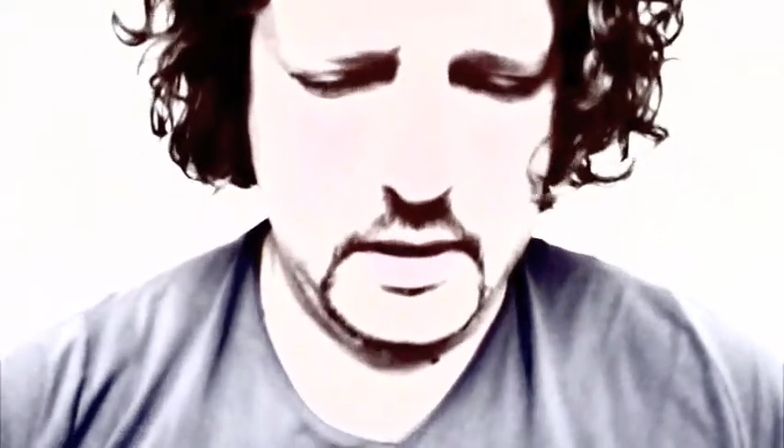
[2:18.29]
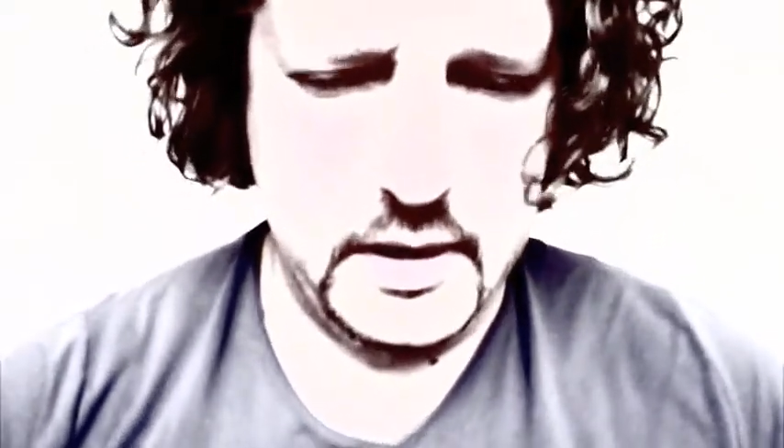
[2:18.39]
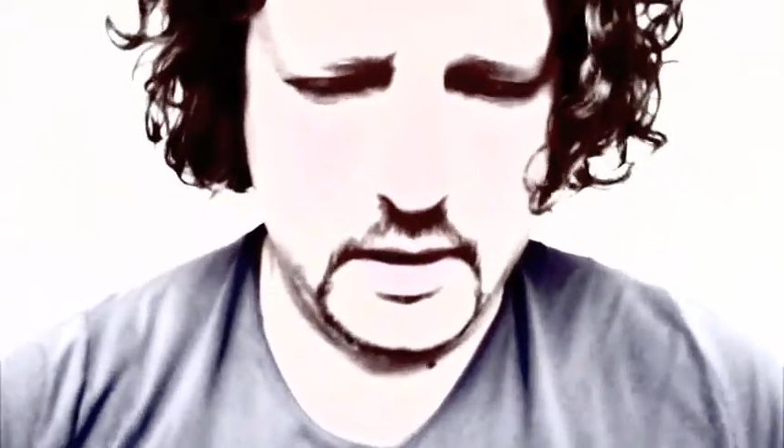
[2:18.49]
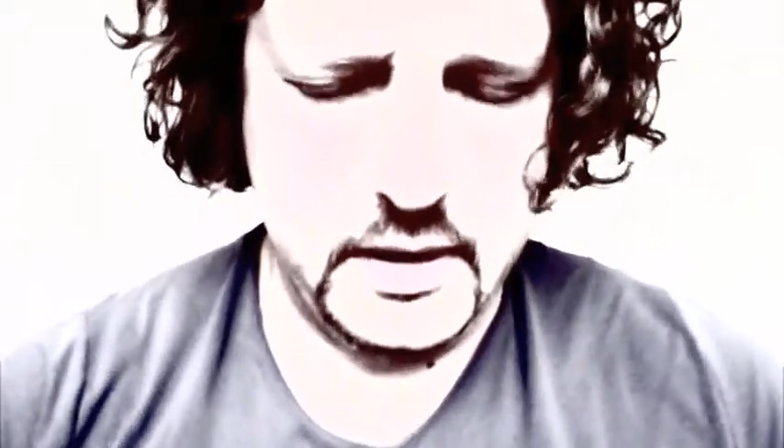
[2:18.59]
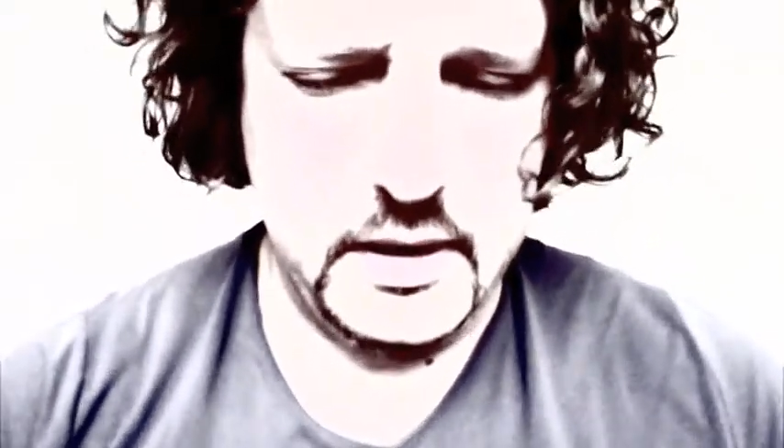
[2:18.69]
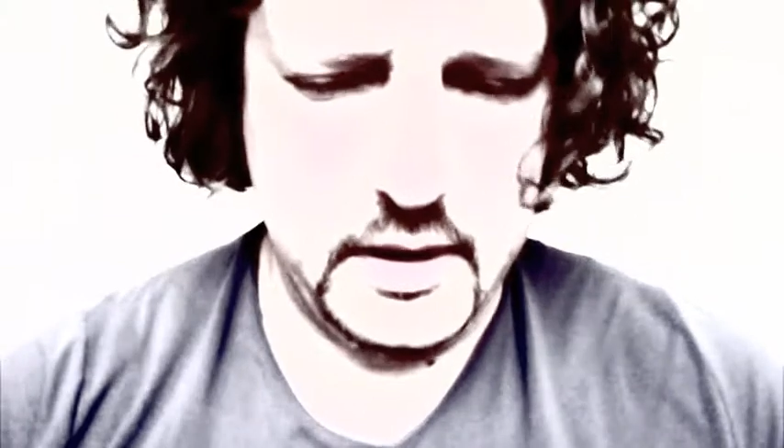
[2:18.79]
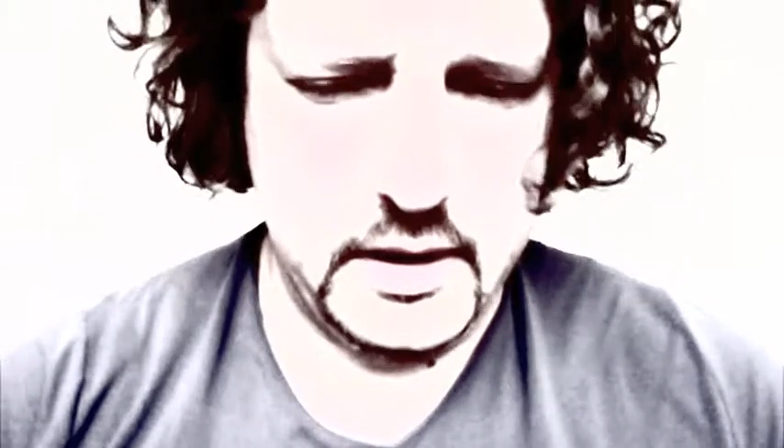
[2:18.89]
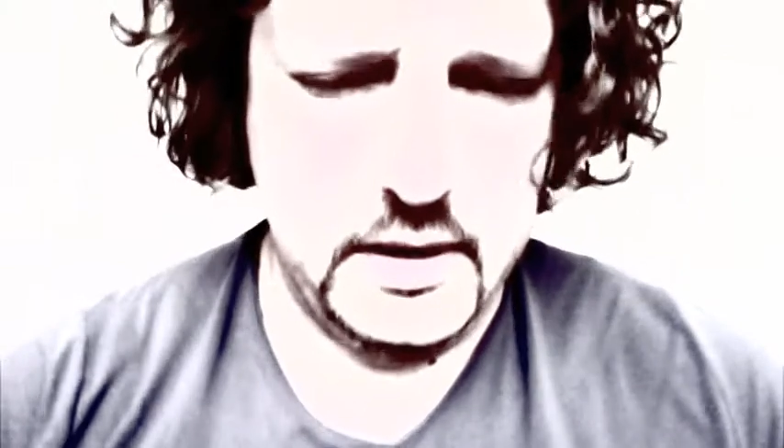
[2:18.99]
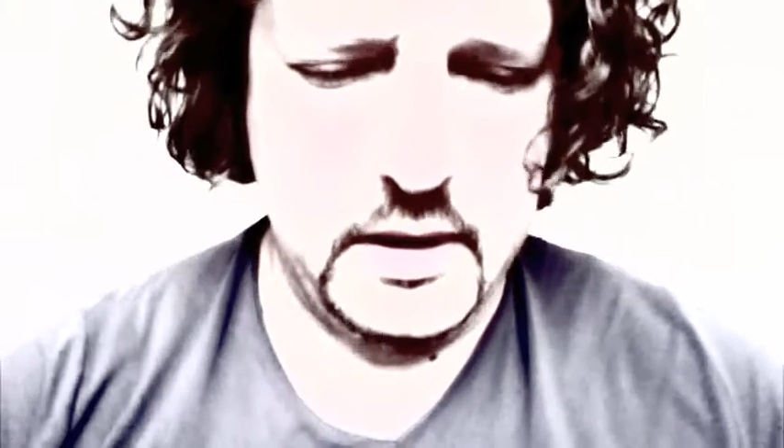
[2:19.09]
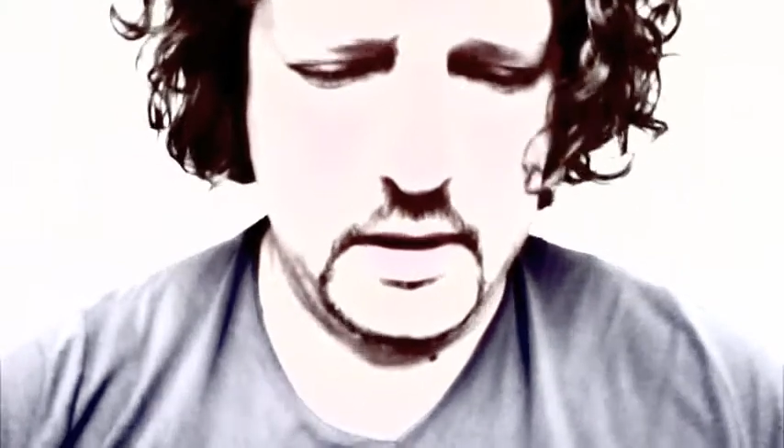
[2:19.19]
and Ajahn Dohn
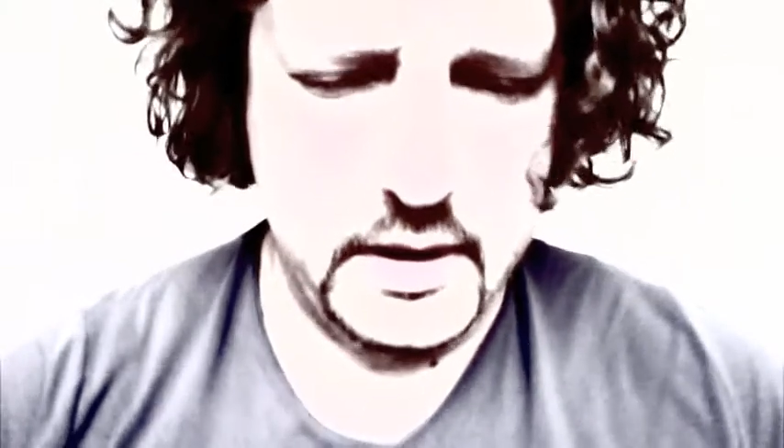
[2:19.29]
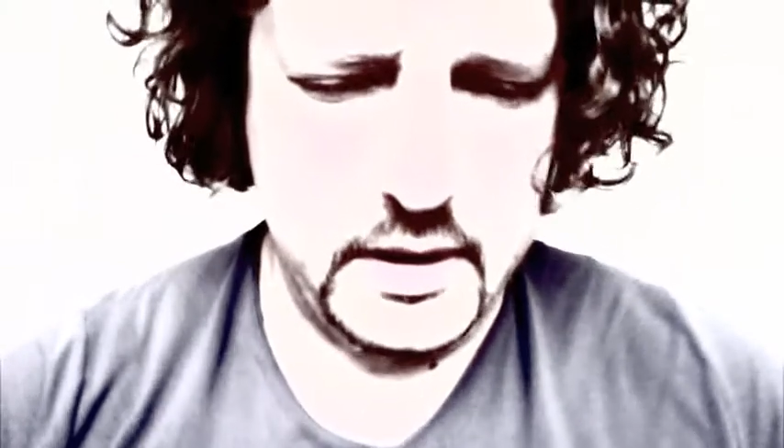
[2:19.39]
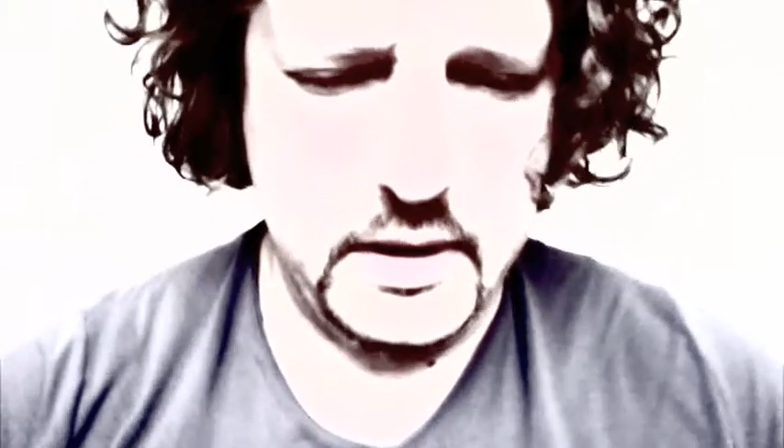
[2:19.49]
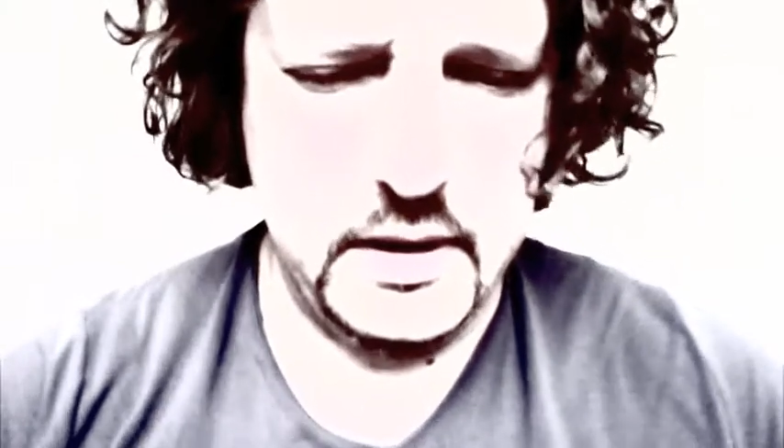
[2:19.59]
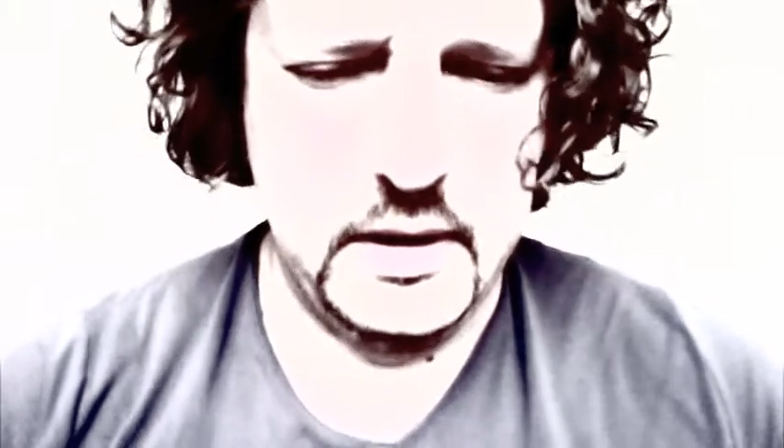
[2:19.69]
is speaking to me,